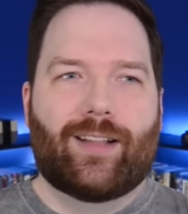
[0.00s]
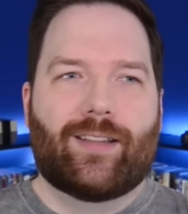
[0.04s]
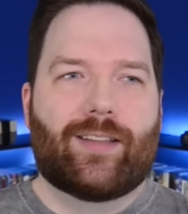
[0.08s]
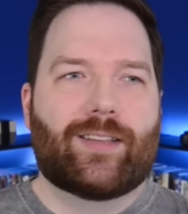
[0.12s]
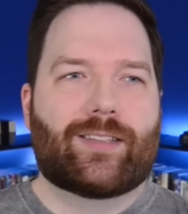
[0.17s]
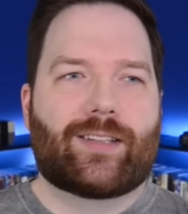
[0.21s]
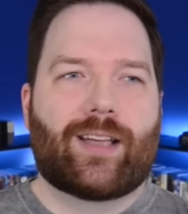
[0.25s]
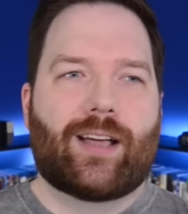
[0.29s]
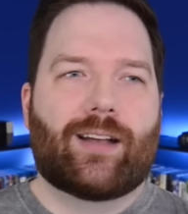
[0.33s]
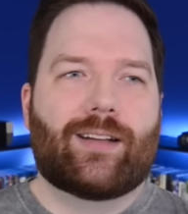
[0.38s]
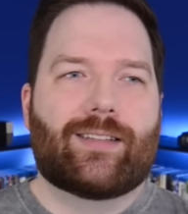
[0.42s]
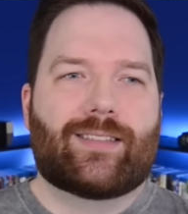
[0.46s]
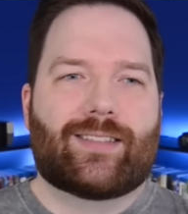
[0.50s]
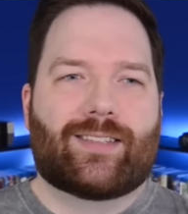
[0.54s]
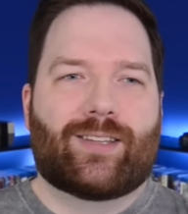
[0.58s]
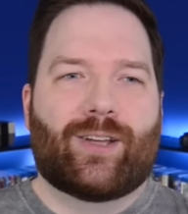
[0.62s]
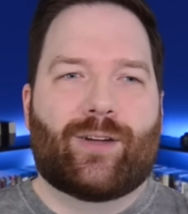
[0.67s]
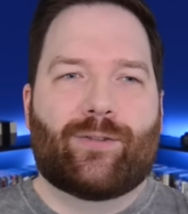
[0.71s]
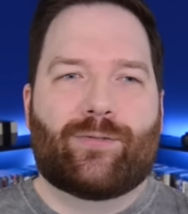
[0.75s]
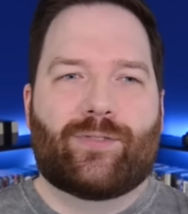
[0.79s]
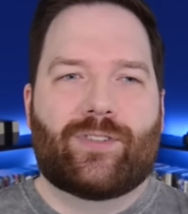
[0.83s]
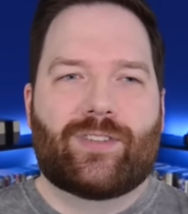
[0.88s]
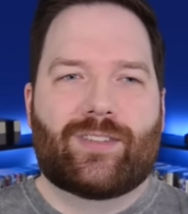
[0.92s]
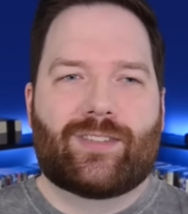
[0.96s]
this kind of
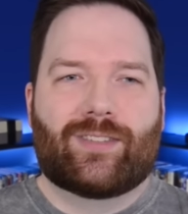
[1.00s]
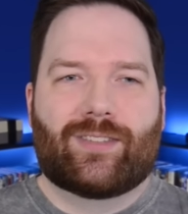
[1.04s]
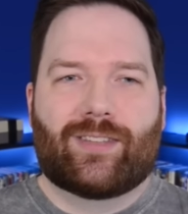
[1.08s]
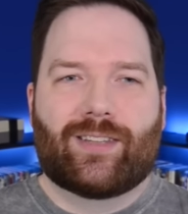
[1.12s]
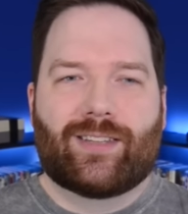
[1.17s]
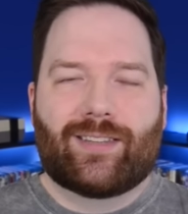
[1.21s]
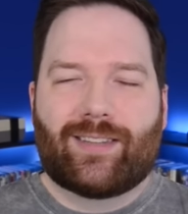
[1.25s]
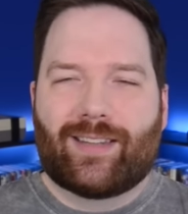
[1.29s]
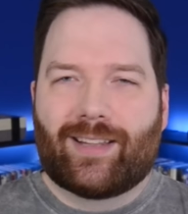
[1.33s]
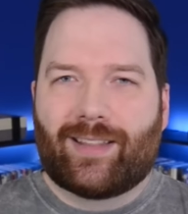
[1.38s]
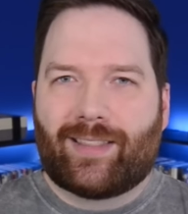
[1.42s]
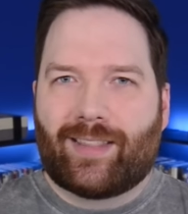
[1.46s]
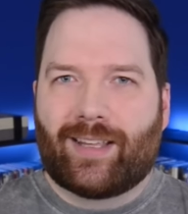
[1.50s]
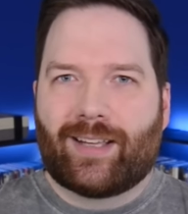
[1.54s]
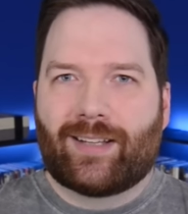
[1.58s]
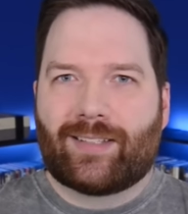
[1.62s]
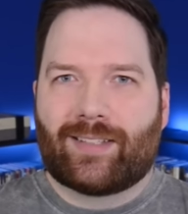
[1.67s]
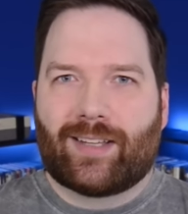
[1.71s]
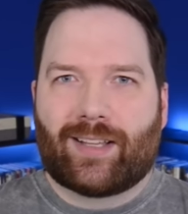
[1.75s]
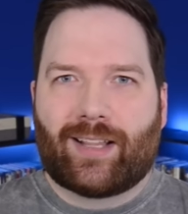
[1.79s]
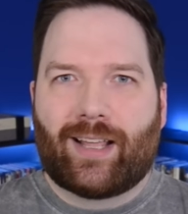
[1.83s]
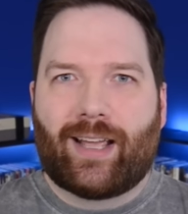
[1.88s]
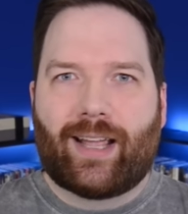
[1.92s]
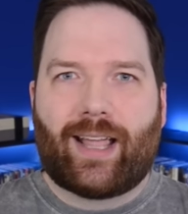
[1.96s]
stuff is the, the things
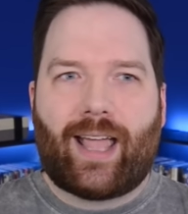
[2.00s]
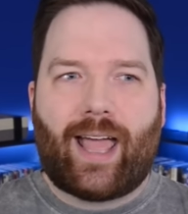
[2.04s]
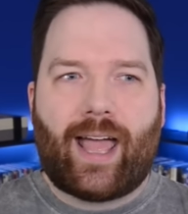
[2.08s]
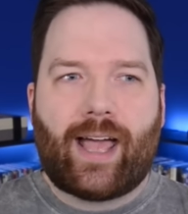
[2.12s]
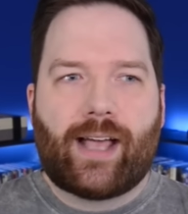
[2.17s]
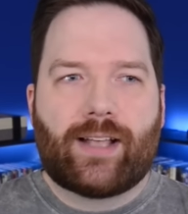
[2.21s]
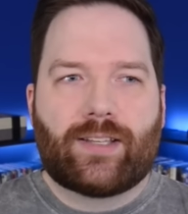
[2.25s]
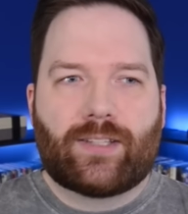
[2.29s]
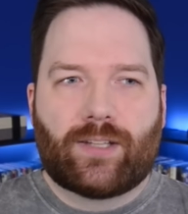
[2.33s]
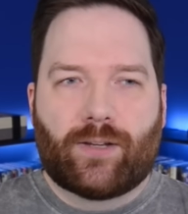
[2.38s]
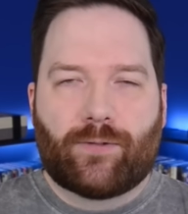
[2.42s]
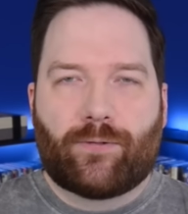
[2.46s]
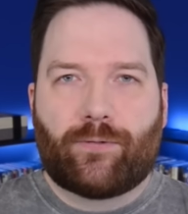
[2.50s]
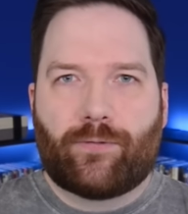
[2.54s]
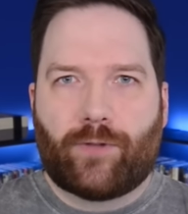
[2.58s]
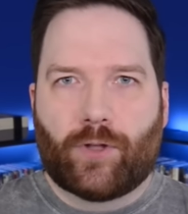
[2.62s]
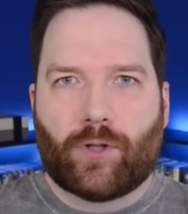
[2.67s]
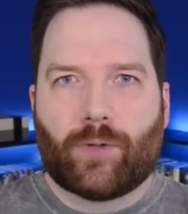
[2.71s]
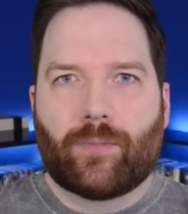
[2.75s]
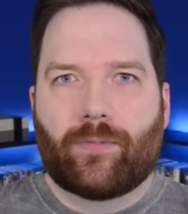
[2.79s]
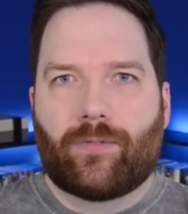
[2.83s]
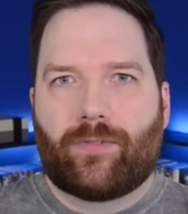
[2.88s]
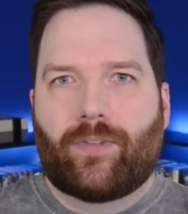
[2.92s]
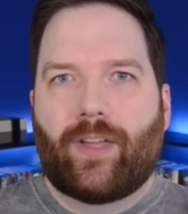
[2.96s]
that like as a
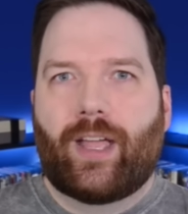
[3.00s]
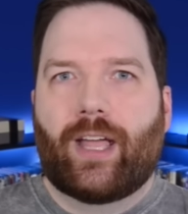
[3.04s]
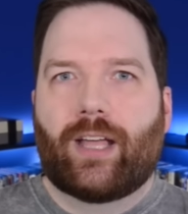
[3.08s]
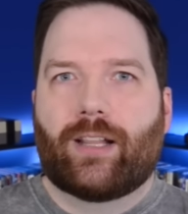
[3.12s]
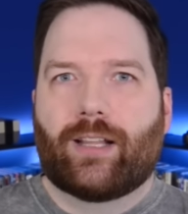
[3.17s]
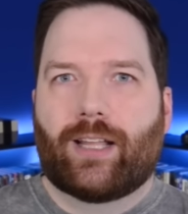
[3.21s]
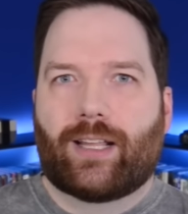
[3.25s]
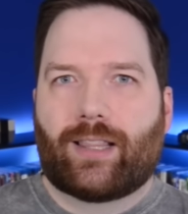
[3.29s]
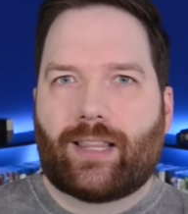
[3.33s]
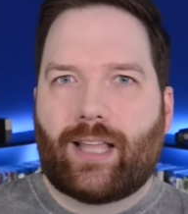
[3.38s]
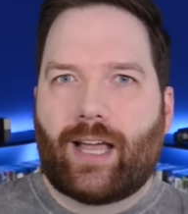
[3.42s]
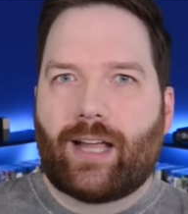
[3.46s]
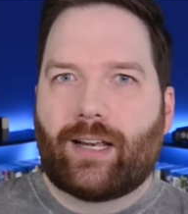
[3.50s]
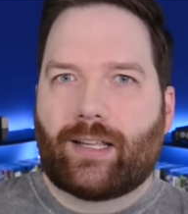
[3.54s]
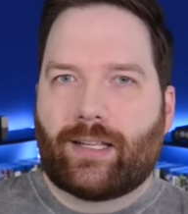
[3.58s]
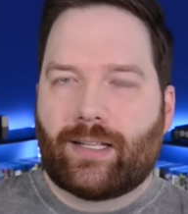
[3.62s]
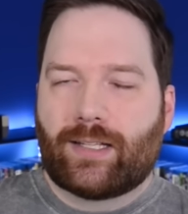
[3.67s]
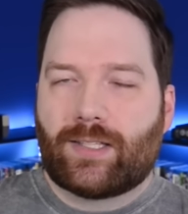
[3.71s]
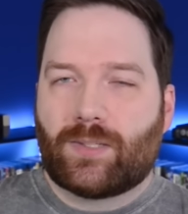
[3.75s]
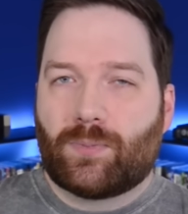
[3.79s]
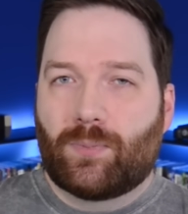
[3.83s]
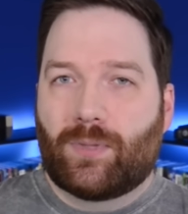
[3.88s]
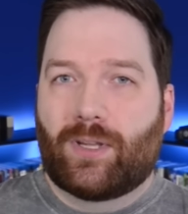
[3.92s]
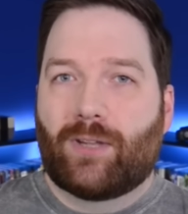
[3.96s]
film fan like that
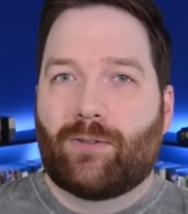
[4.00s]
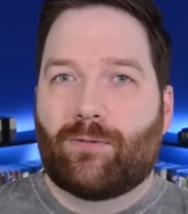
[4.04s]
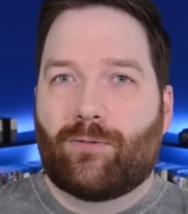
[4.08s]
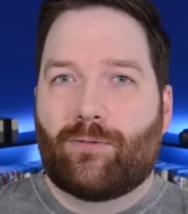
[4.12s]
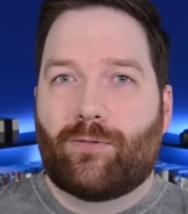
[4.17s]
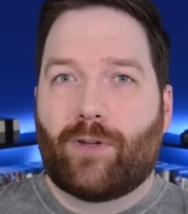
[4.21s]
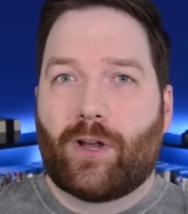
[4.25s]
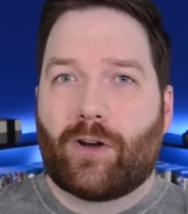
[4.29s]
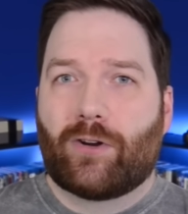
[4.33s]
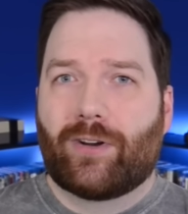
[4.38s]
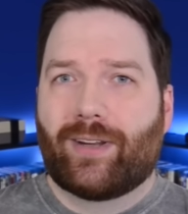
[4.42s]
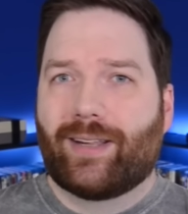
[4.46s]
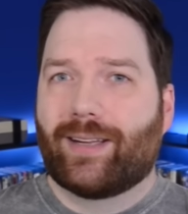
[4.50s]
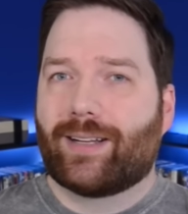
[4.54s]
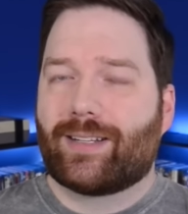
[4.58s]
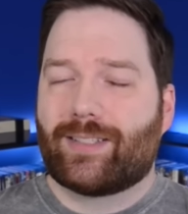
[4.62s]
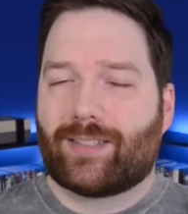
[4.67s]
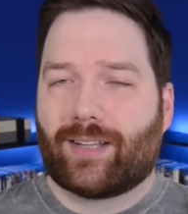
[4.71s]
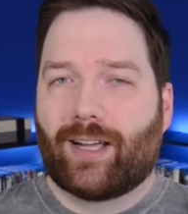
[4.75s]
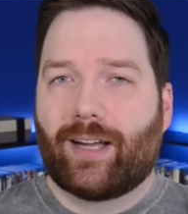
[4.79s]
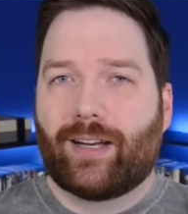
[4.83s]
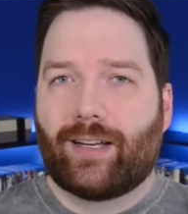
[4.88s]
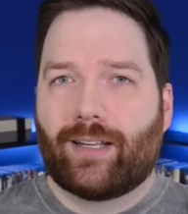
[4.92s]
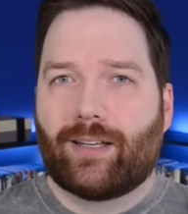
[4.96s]
gets me very
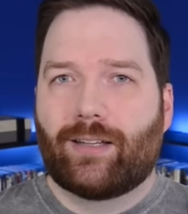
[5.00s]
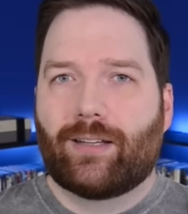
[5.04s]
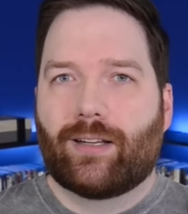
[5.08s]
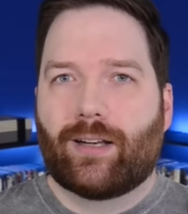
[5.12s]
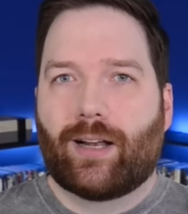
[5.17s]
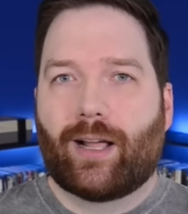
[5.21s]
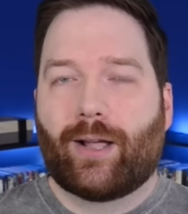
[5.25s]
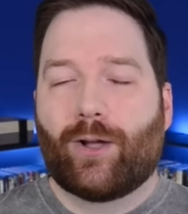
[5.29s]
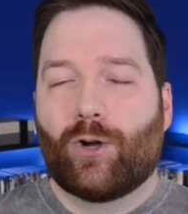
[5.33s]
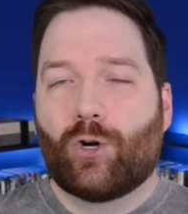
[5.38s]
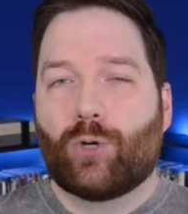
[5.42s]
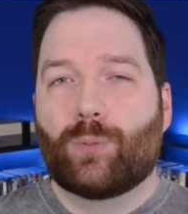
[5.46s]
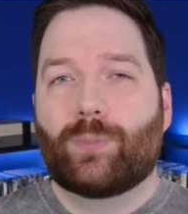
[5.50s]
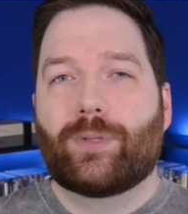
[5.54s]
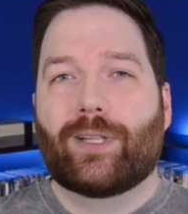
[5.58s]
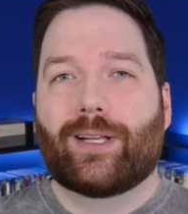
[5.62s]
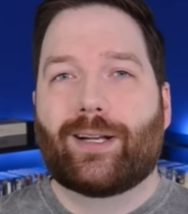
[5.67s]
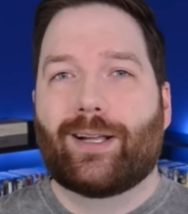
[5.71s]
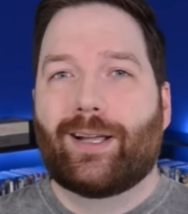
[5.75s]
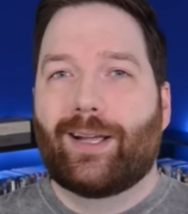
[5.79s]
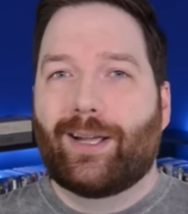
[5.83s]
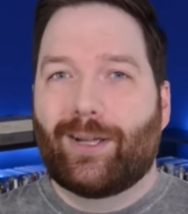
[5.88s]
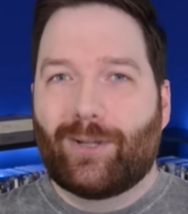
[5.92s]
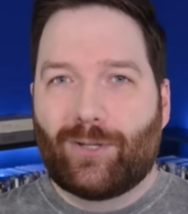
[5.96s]
excited and i hope
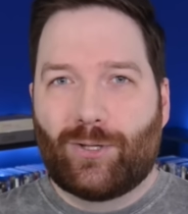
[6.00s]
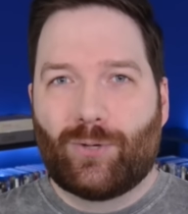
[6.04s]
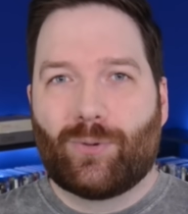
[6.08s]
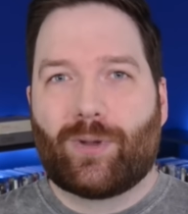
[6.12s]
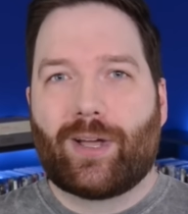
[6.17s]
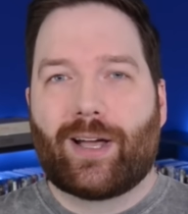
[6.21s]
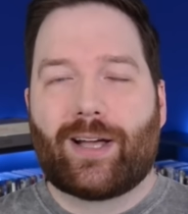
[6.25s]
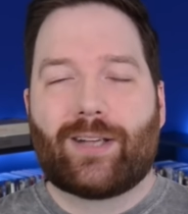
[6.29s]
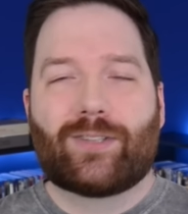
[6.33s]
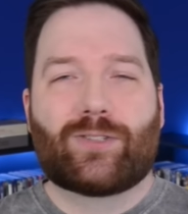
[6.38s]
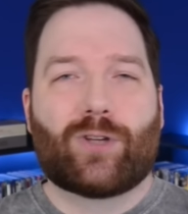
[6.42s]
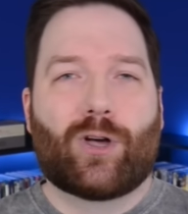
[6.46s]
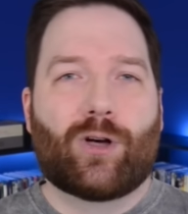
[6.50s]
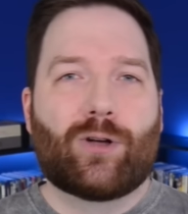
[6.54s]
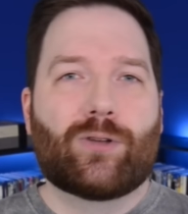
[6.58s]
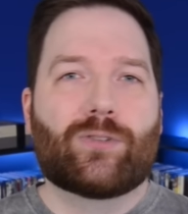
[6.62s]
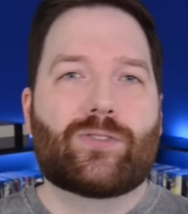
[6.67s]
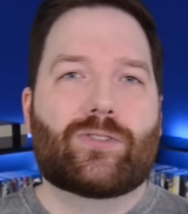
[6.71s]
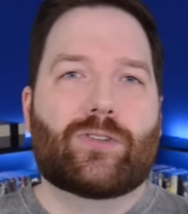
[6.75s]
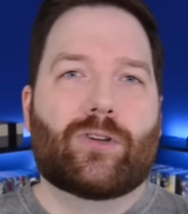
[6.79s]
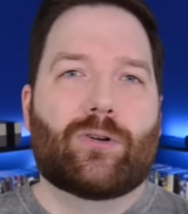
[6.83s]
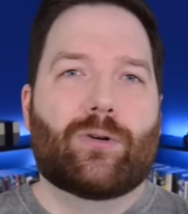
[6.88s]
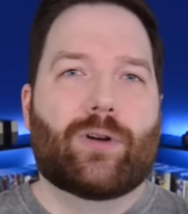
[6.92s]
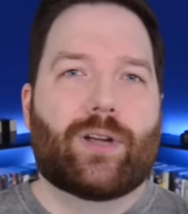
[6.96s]
that you guys
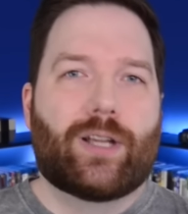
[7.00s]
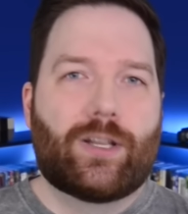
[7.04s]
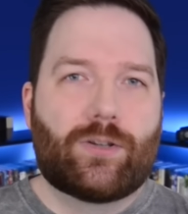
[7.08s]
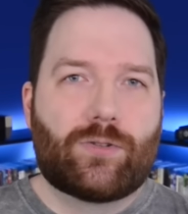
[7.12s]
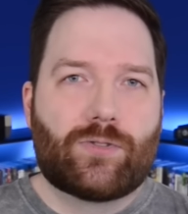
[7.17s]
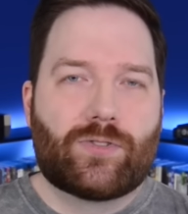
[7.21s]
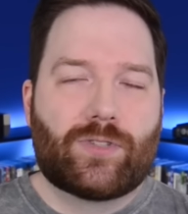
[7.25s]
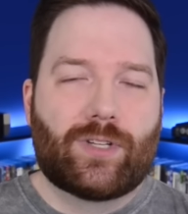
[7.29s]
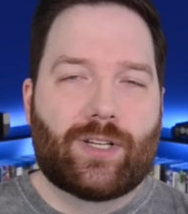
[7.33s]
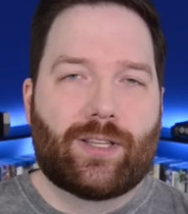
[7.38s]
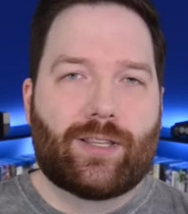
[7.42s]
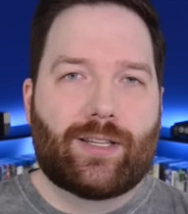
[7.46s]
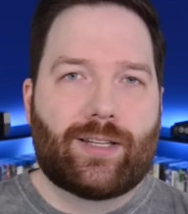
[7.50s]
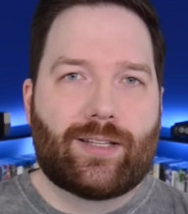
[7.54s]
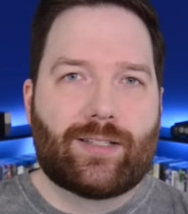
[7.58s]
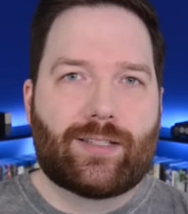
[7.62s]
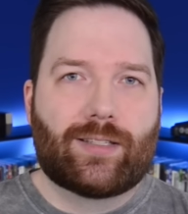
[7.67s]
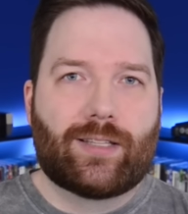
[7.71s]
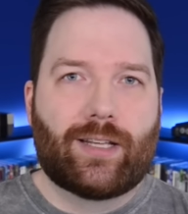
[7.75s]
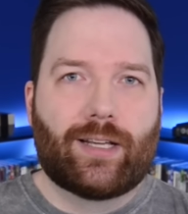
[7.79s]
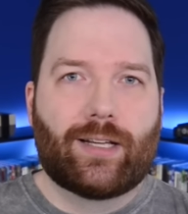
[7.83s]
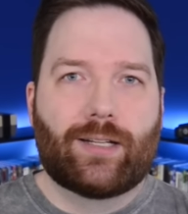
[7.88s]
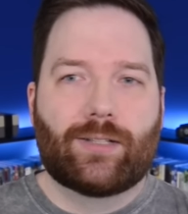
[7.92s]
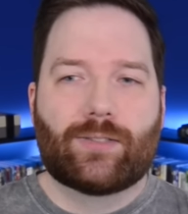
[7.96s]
also are interested in these
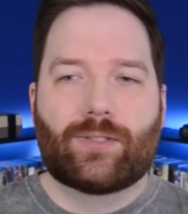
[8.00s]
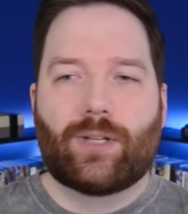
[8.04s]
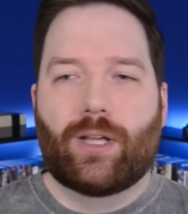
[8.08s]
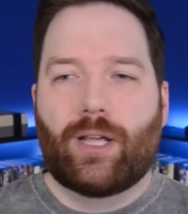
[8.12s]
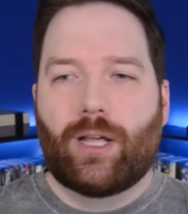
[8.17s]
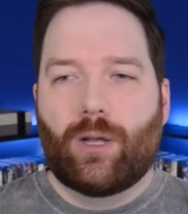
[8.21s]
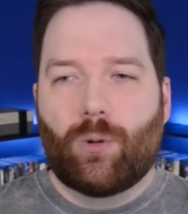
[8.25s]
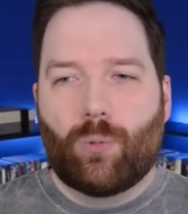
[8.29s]
things